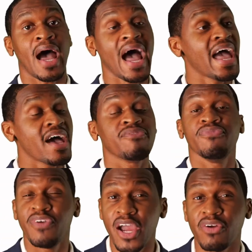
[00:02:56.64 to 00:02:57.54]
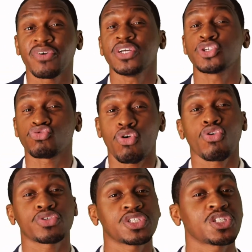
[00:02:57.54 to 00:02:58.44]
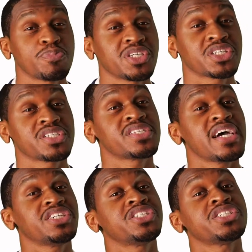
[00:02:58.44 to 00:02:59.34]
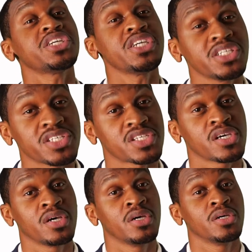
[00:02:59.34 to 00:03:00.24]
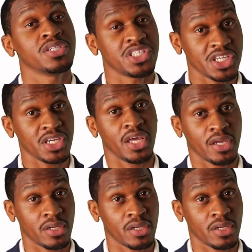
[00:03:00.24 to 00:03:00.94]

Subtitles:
I have very strong suspicions that she's cheating.